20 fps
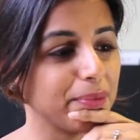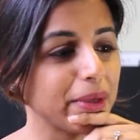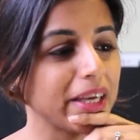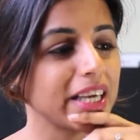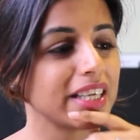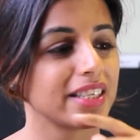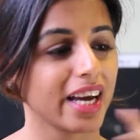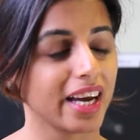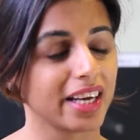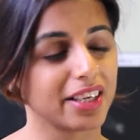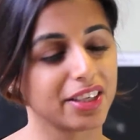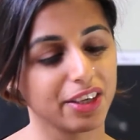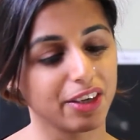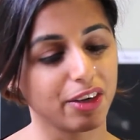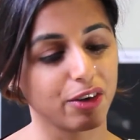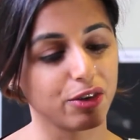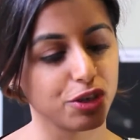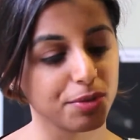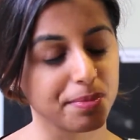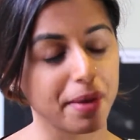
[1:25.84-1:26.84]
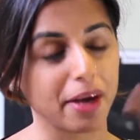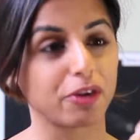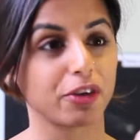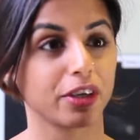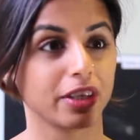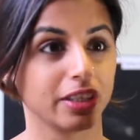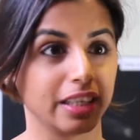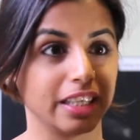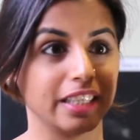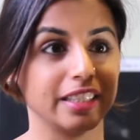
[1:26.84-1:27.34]
because I had to,
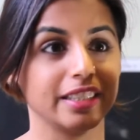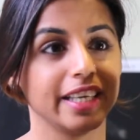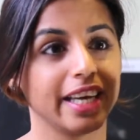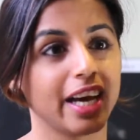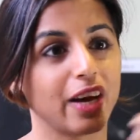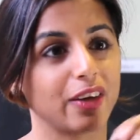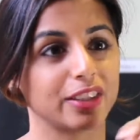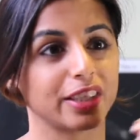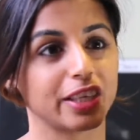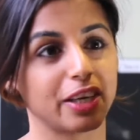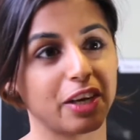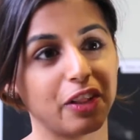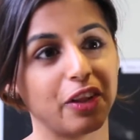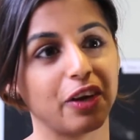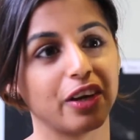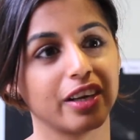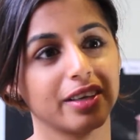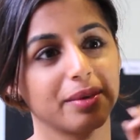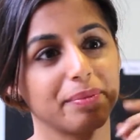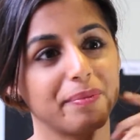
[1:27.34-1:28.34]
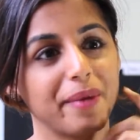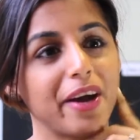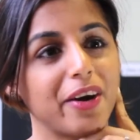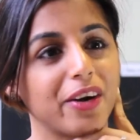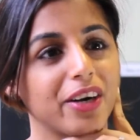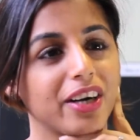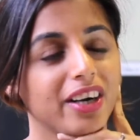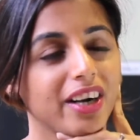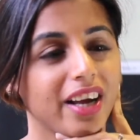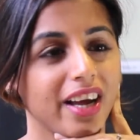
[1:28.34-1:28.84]
geometrically see how it's going to look
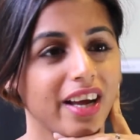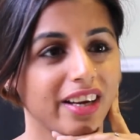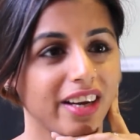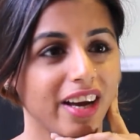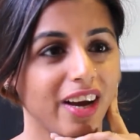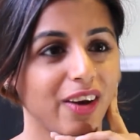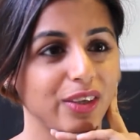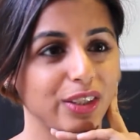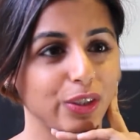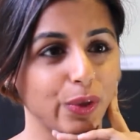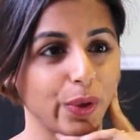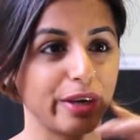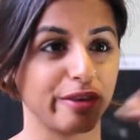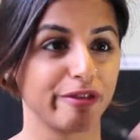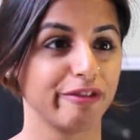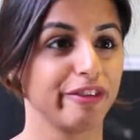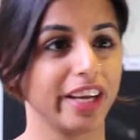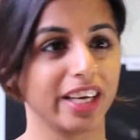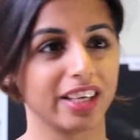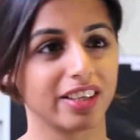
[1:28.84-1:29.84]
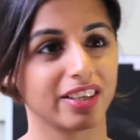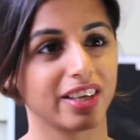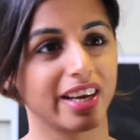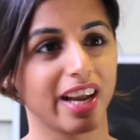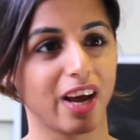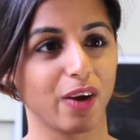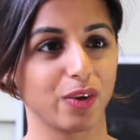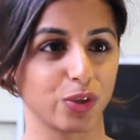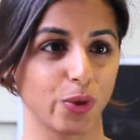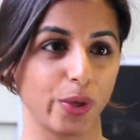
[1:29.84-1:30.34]
better and how it's going to fit and
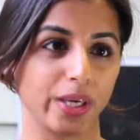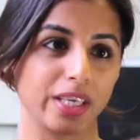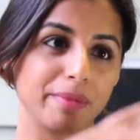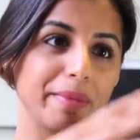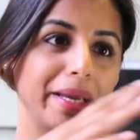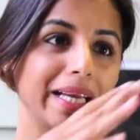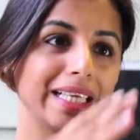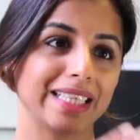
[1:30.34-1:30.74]
how it's going to make